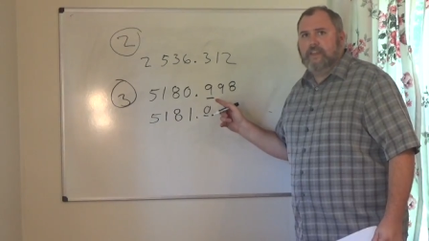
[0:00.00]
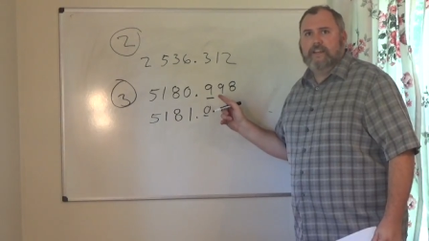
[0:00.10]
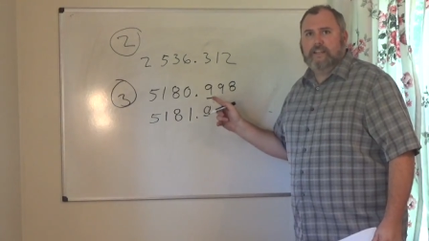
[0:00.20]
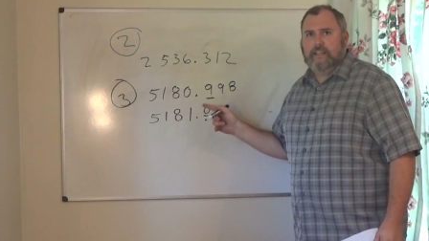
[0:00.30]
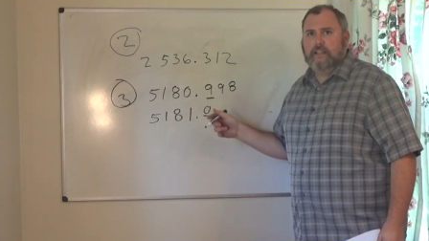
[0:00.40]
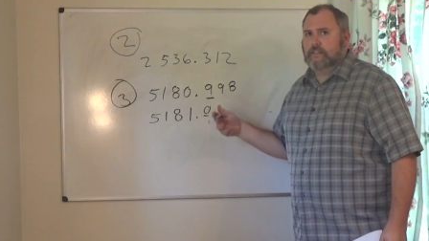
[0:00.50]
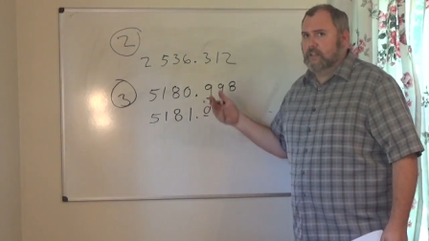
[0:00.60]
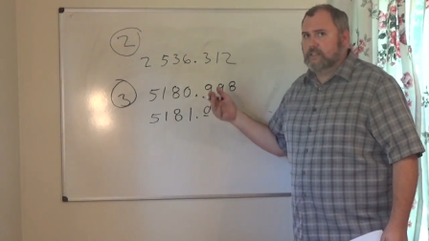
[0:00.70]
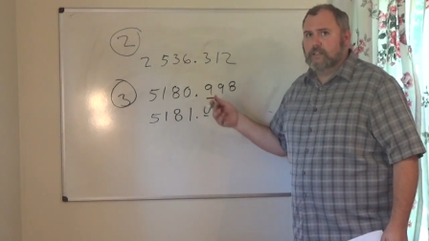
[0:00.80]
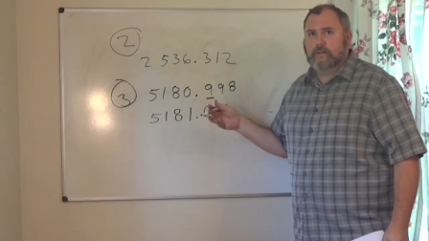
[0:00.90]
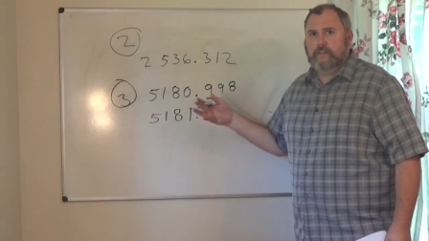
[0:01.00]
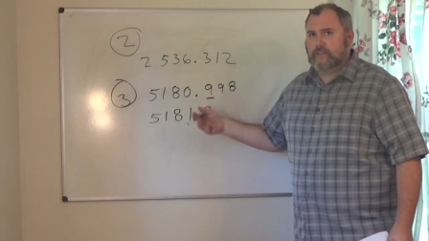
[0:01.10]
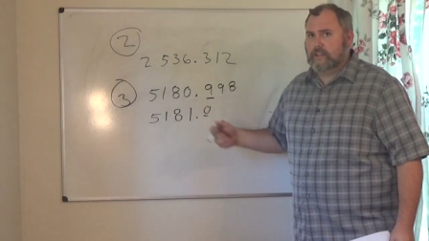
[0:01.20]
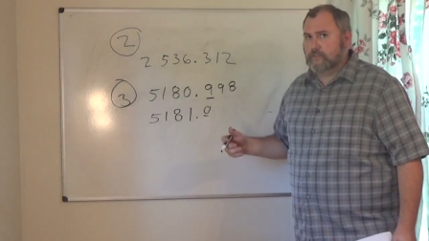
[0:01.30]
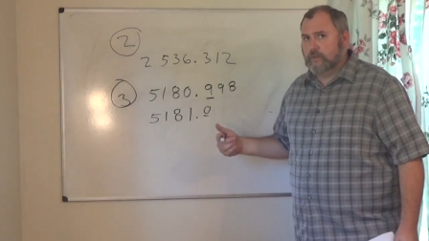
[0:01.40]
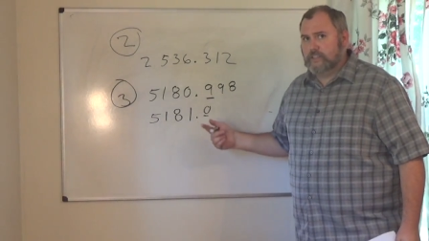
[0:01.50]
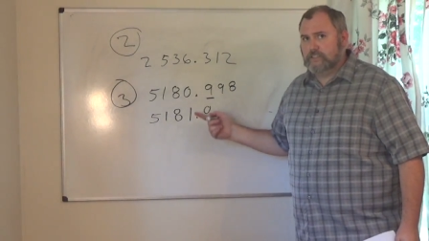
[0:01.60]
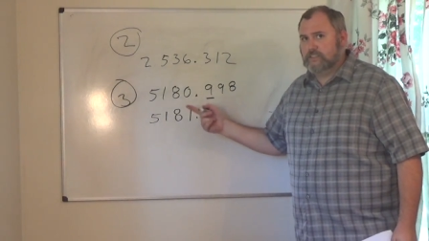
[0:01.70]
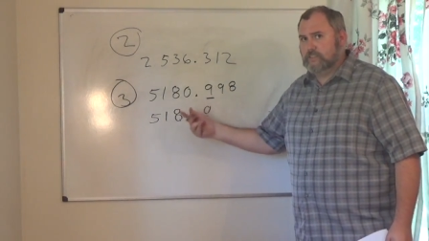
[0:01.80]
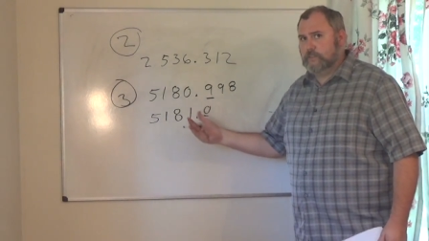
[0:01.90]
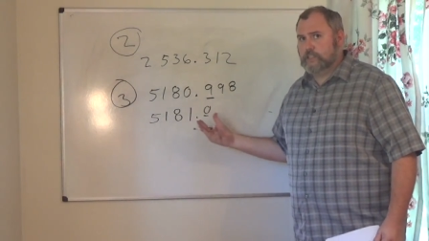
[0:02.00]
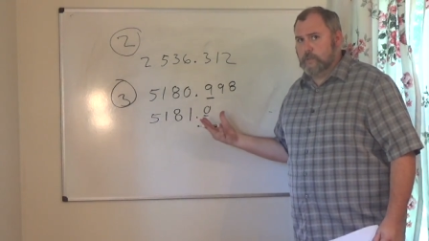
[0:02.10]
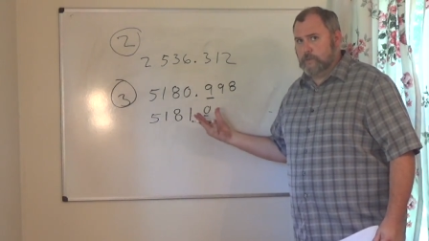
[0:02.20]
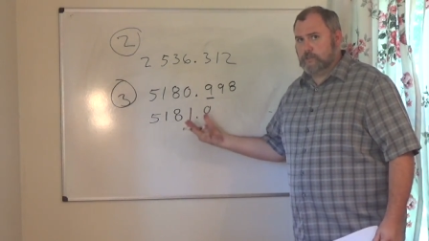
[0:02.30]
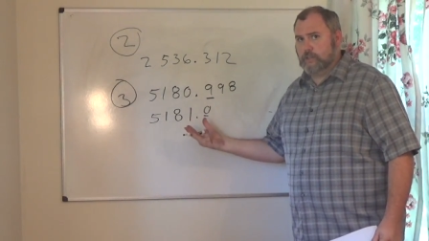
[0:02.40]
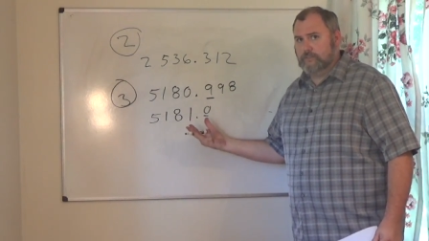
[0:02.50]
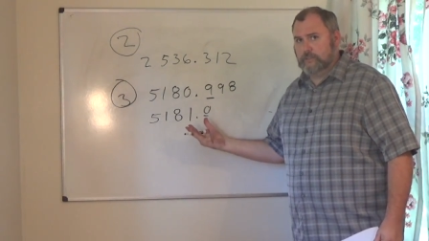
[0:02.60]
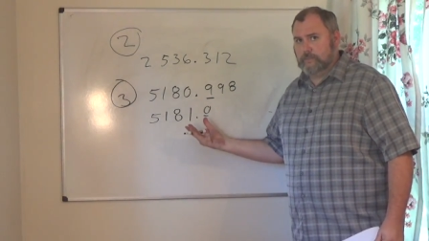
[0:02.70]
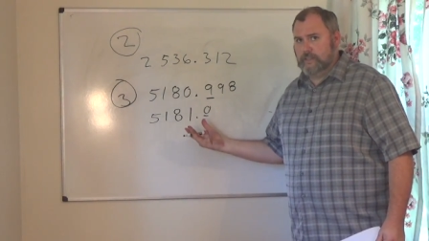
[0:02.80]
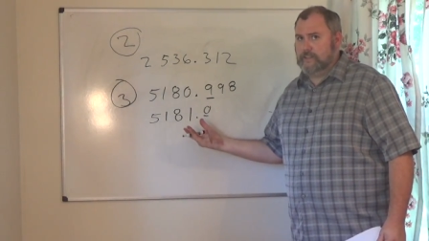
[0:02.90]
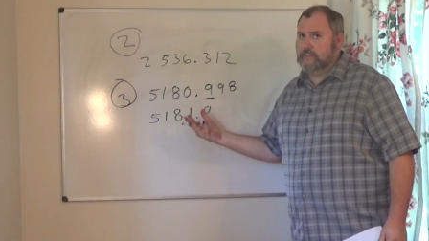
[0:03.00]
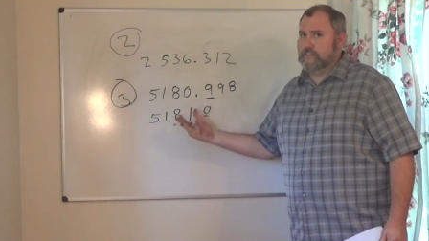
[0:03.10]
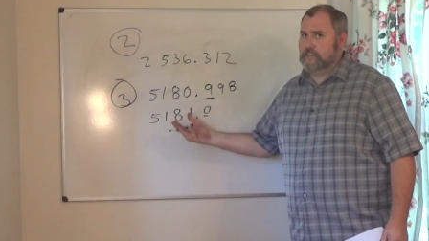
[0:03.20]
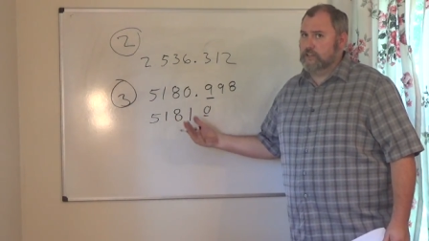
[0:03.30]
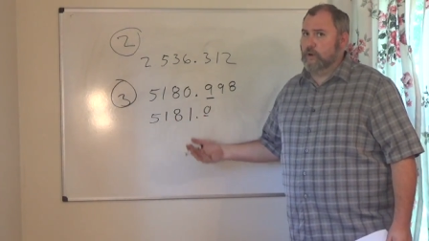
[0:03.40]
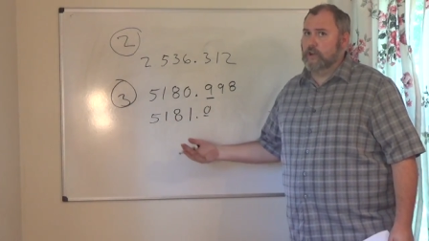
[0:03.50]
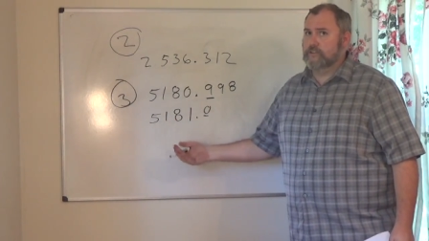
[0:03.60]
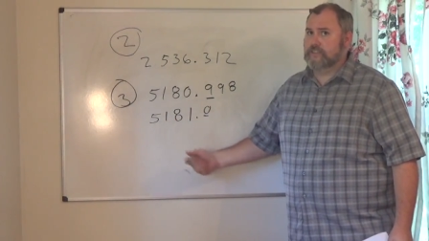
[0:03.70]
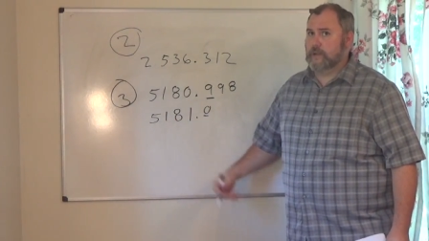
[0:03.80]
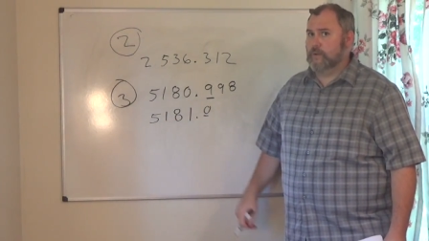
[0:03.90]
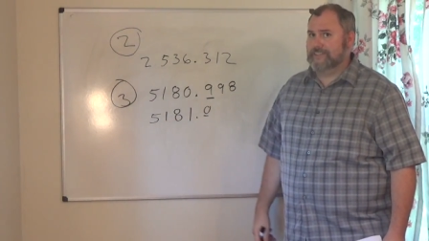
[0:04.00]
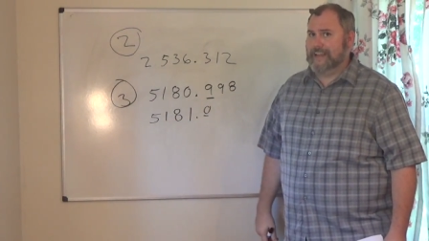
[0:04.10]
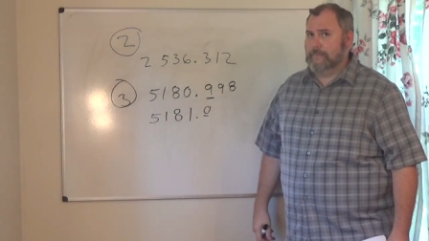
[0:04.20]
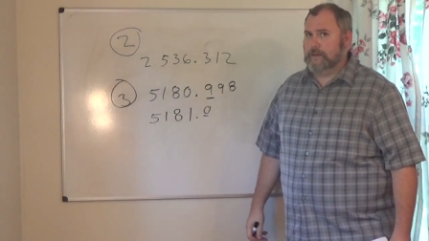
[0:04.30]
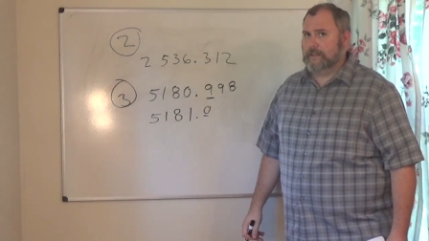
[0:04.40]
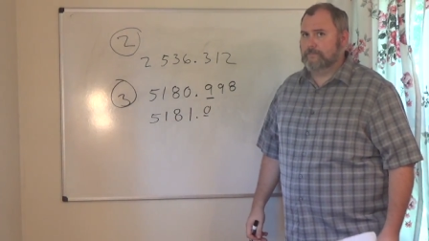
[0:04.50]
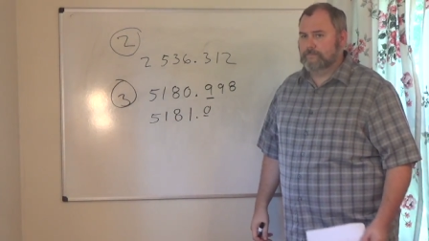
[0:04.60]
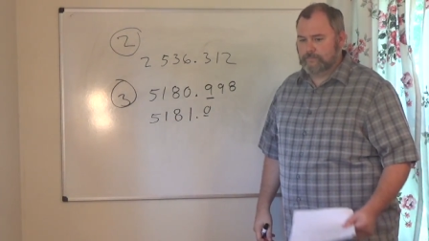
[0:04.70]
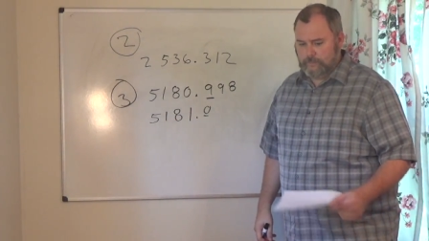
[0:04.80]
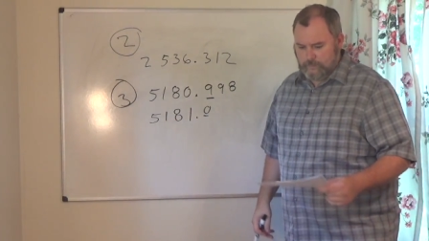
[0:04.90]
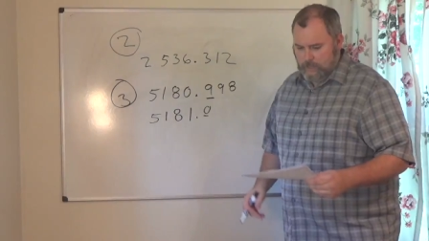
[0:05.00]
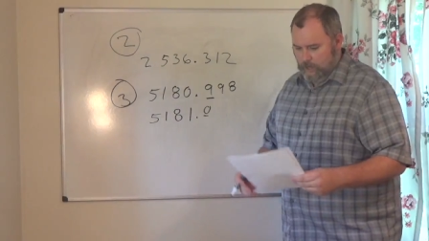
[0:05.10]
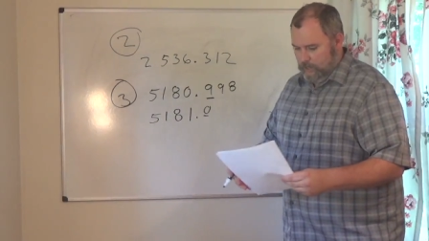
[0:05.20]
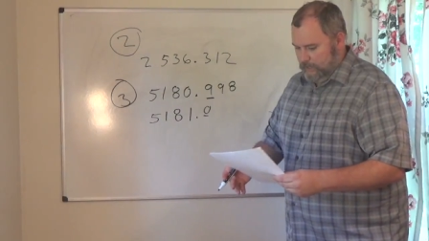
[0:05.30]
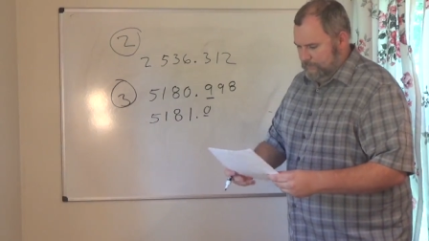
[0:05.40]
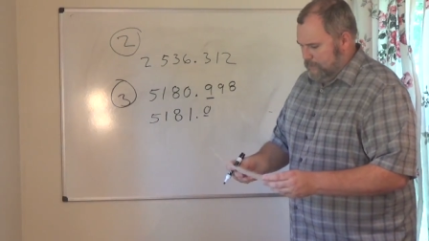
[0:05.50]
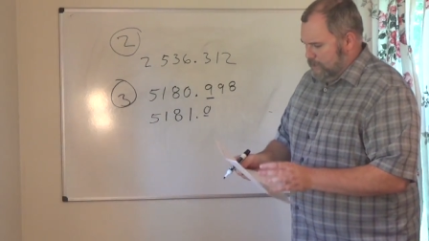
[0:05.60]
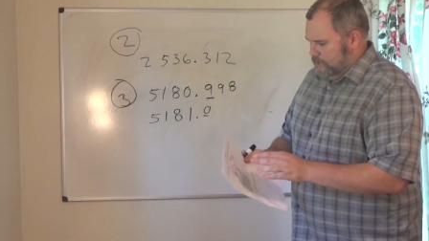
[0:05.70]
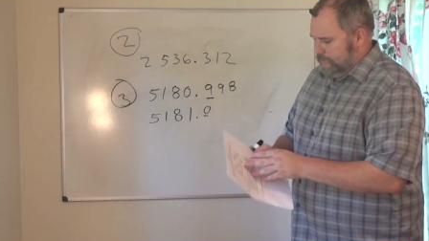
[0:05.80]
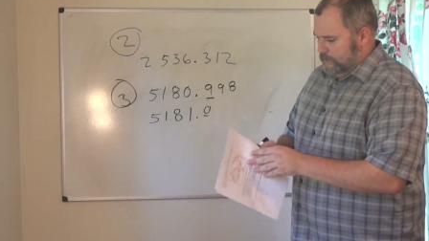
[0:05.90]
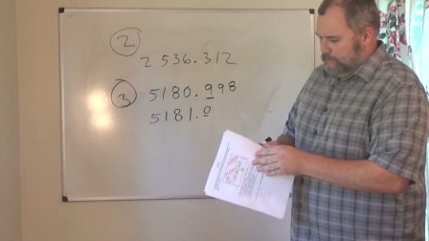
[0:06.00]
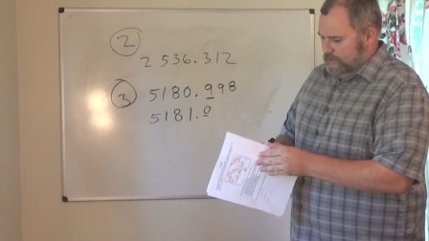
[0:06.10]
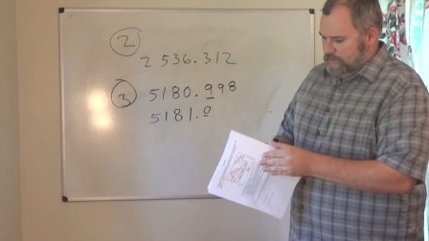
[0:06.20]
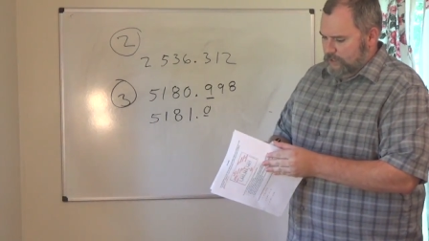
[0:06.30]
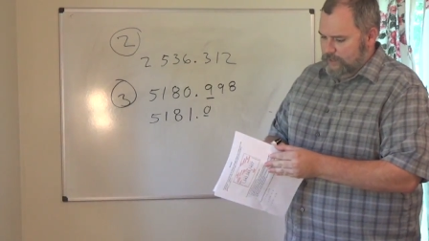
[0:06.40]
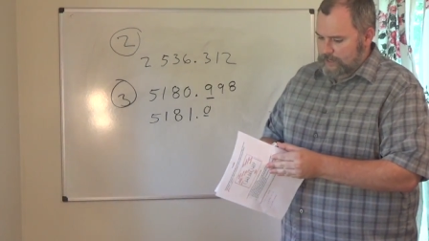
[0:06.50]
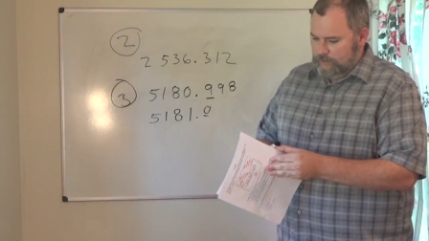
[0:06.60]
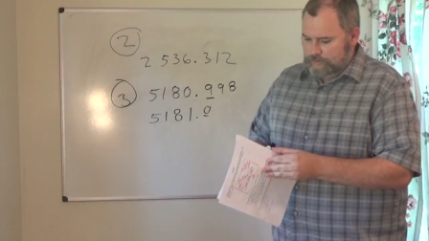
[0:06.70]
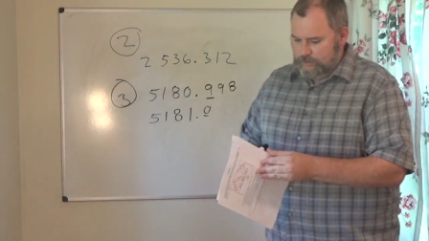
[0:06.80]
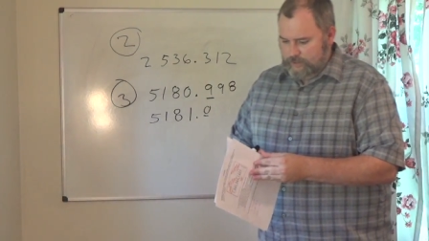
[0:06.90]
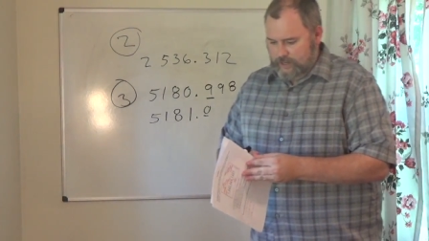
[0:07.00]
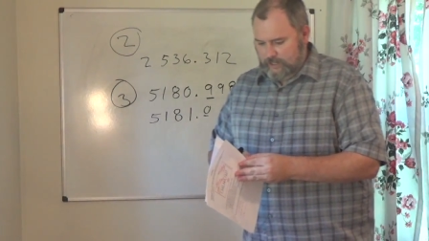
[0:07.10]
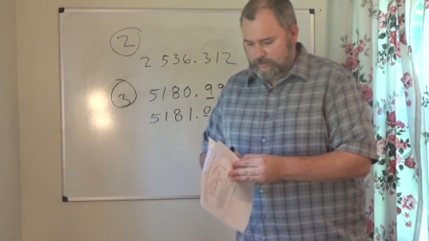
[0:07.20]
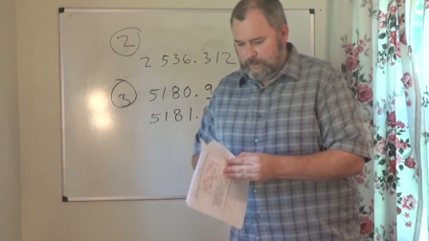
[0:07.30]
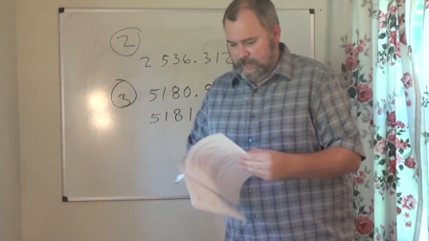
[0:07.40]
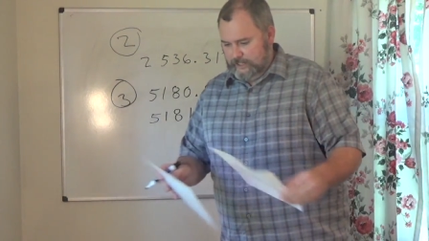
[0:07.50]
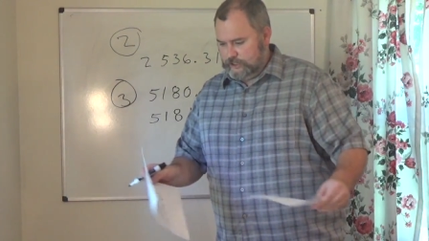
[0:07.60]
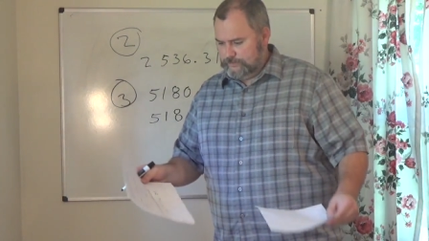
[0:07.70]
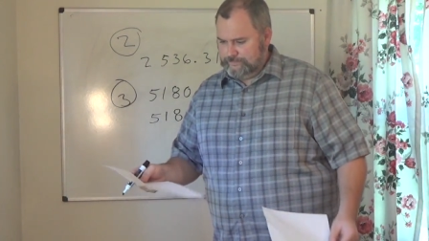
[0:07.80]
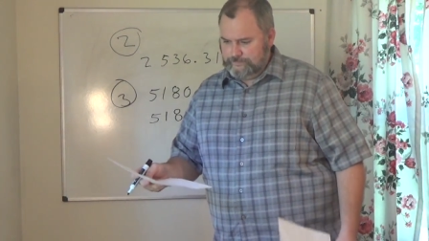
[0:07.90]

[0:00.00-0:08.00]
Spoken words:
And again, like always, ask questions if you come across something like this and you don't understand what's happening. Alright, so let's go ahead on to the next page.